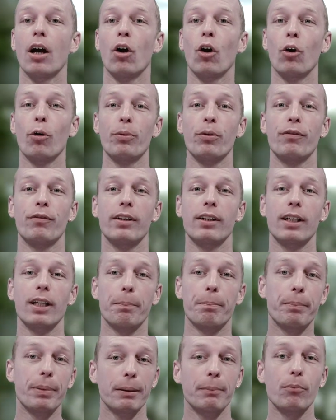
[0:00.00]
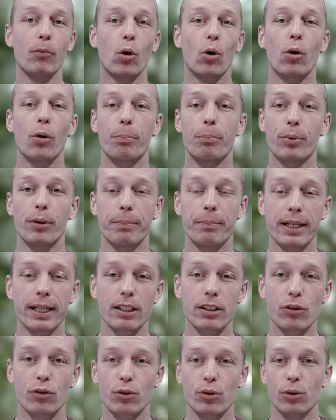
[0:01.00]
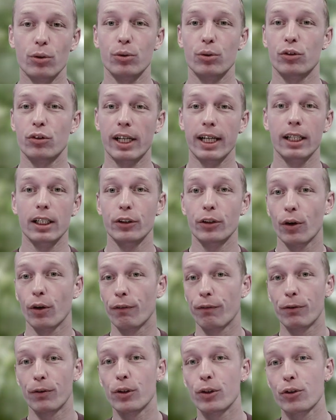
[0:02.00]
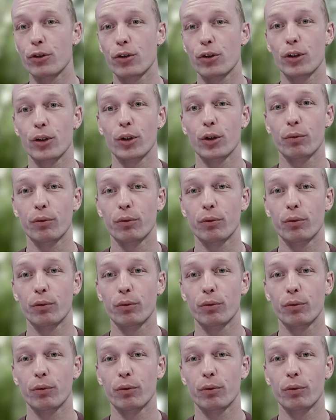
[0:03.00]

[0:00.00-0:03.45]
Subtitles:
Hope you feel a bit more prepared to tackle your first